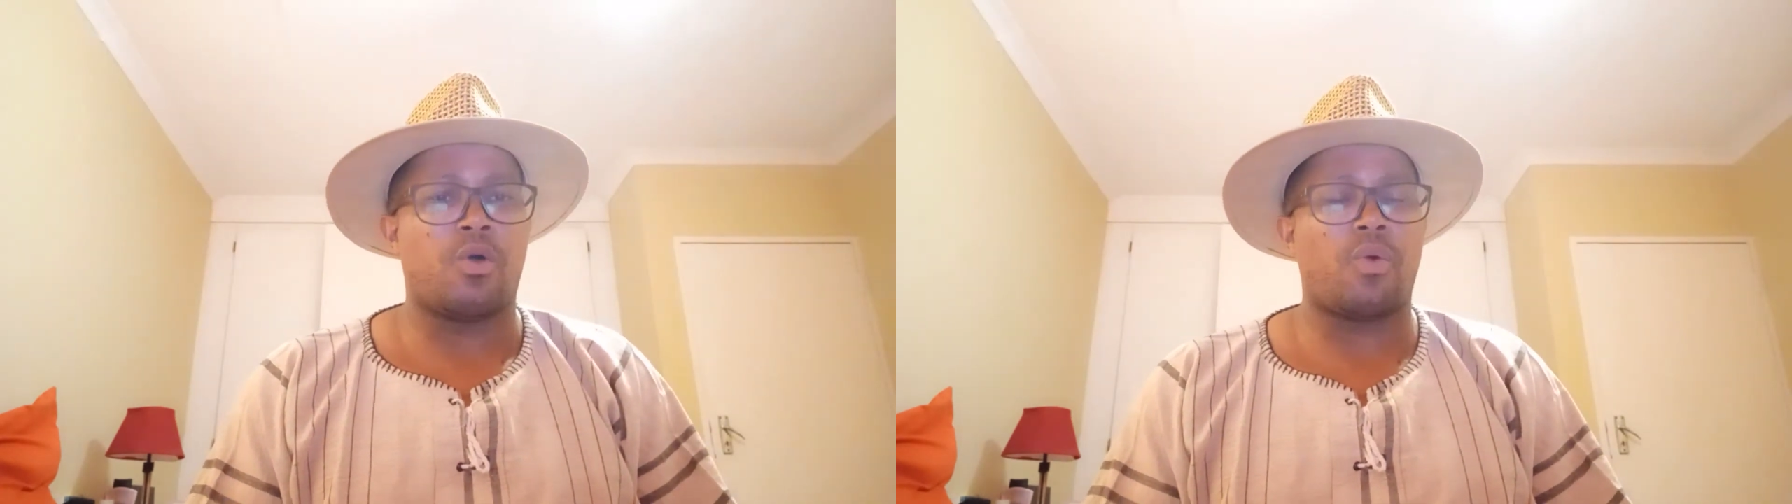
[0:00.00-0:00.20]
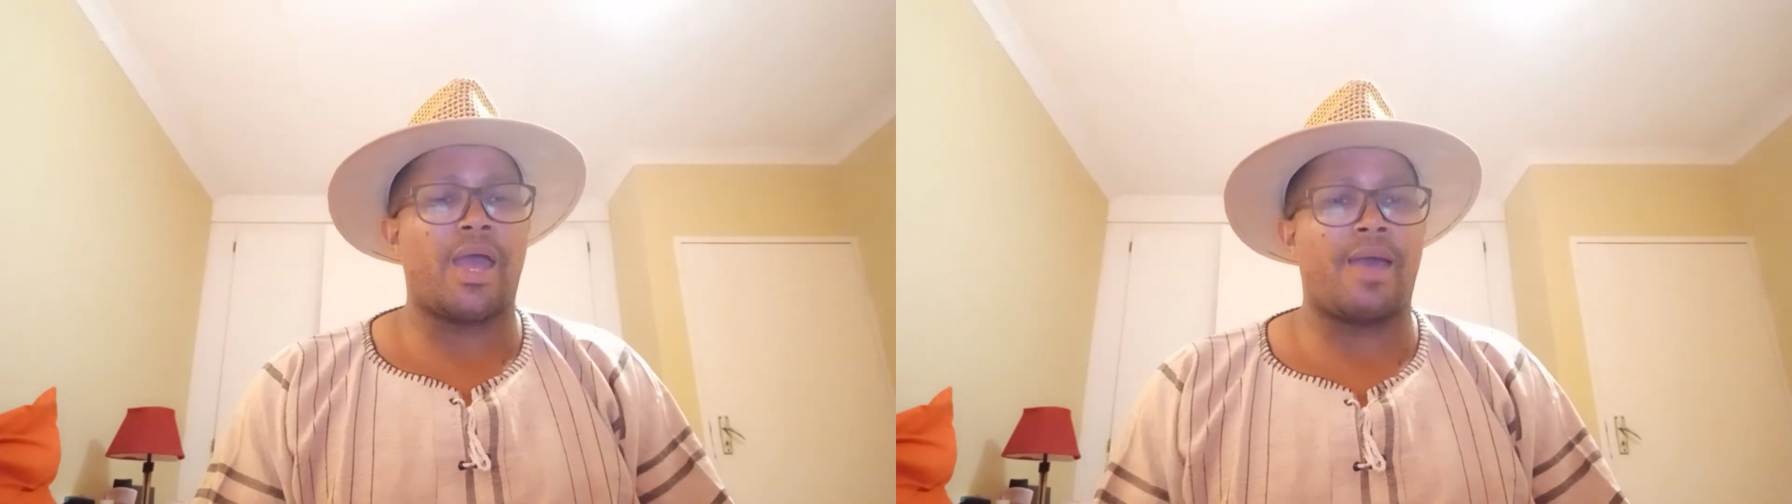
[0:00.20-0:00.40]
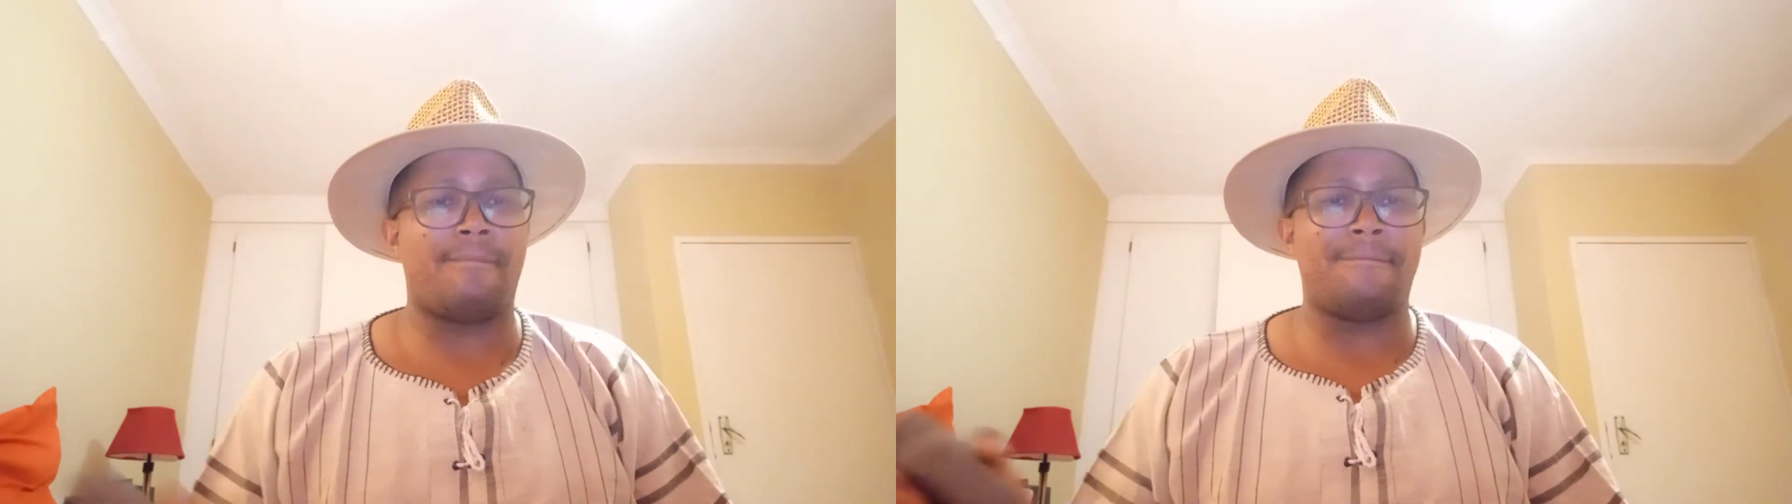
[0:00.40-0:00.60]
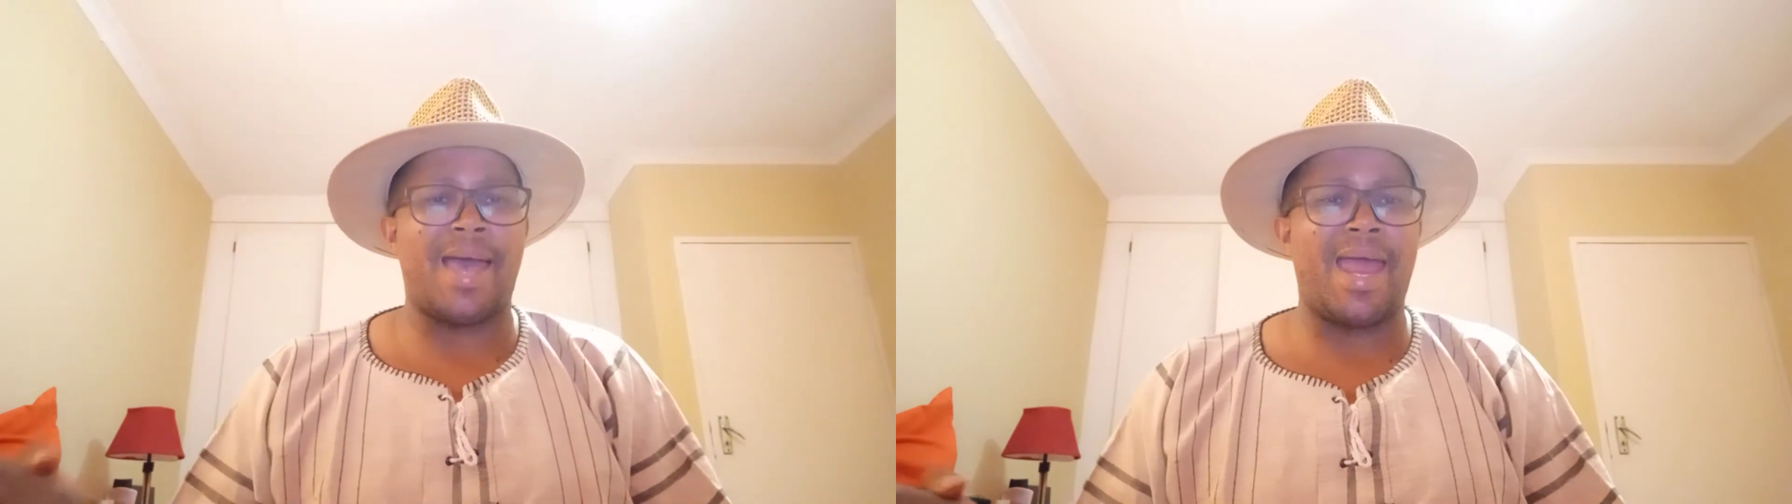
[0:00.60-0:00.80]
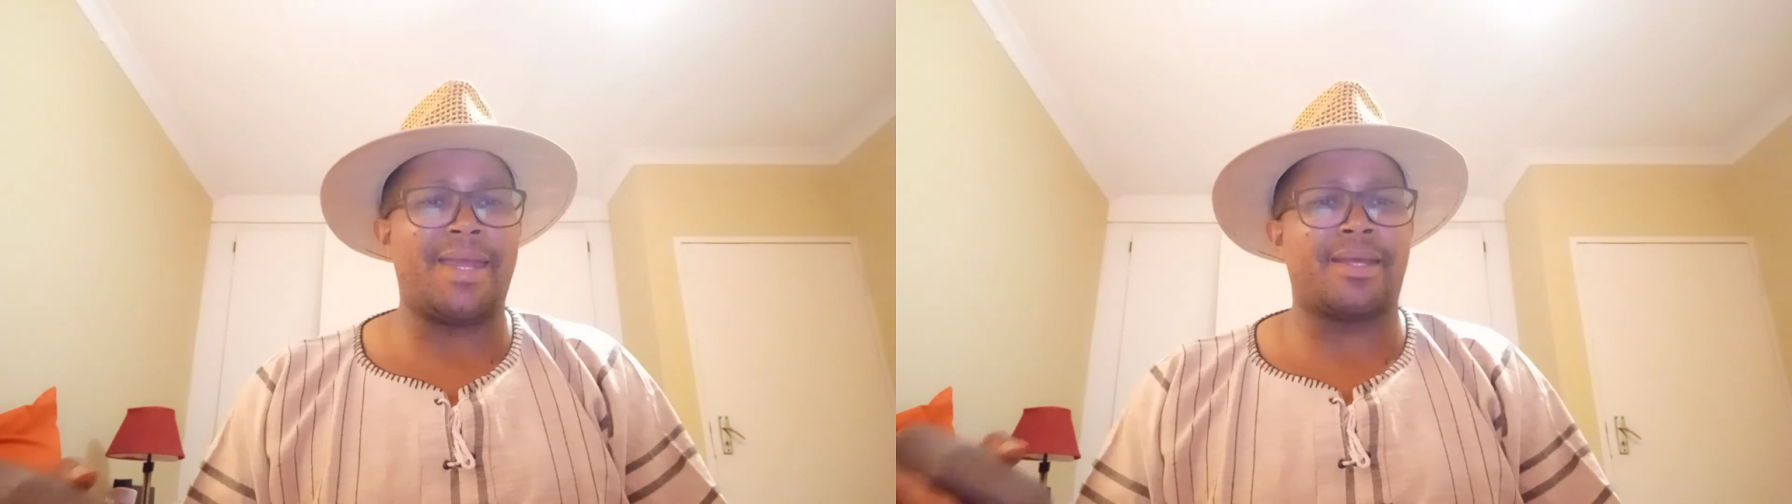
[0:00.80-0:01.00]
where a
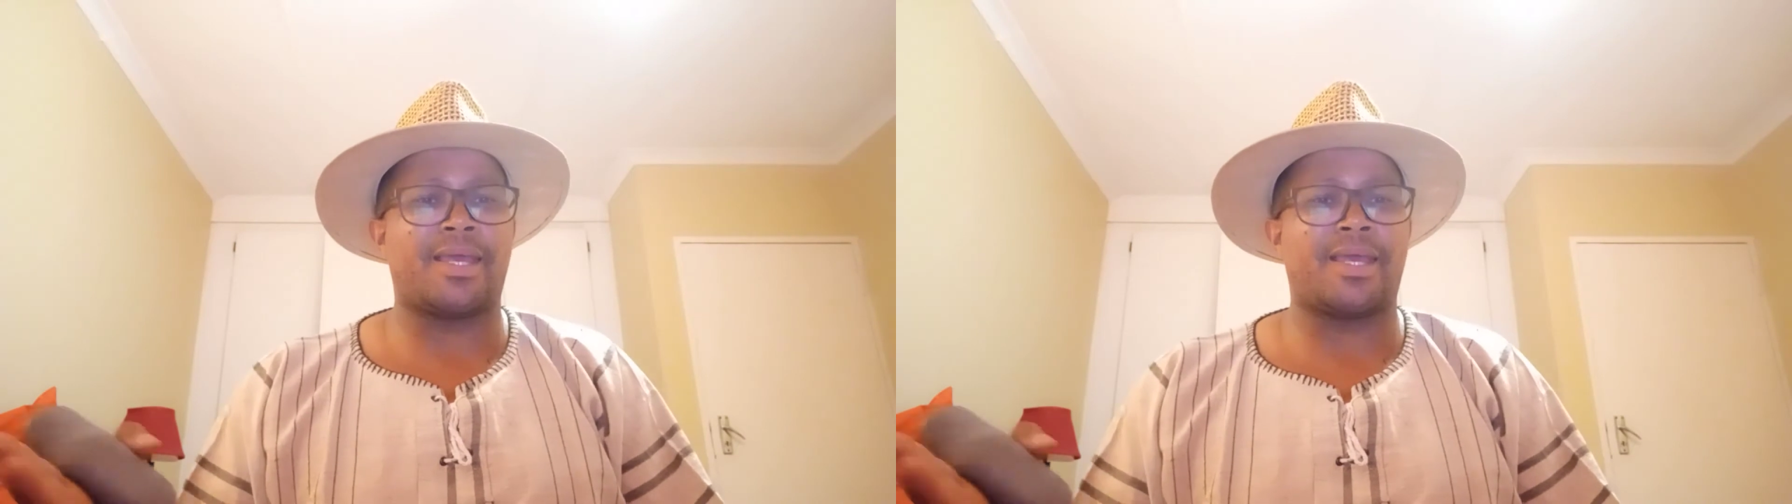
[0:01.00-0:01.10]
man